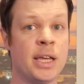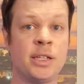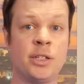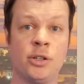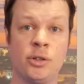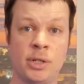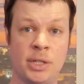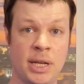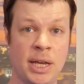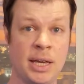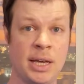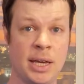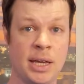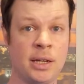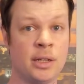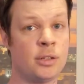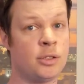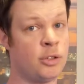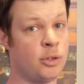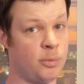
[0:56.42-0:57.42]
is your
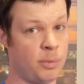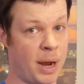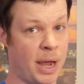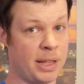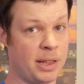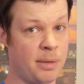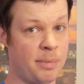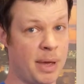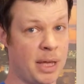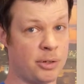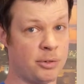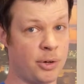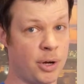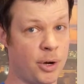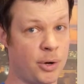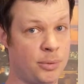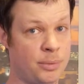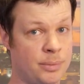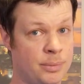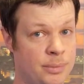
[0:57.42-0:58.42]
ticket to ride the
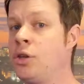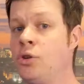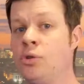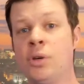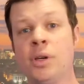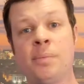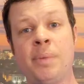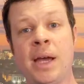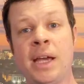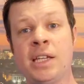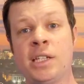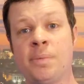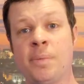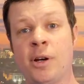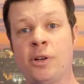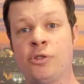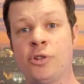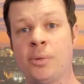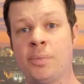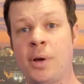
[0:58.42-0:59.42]
metro. You can buy a
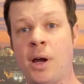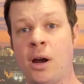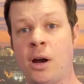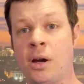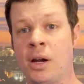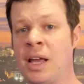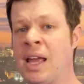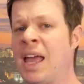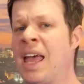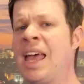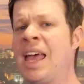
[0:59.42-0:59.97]
SmarTrip card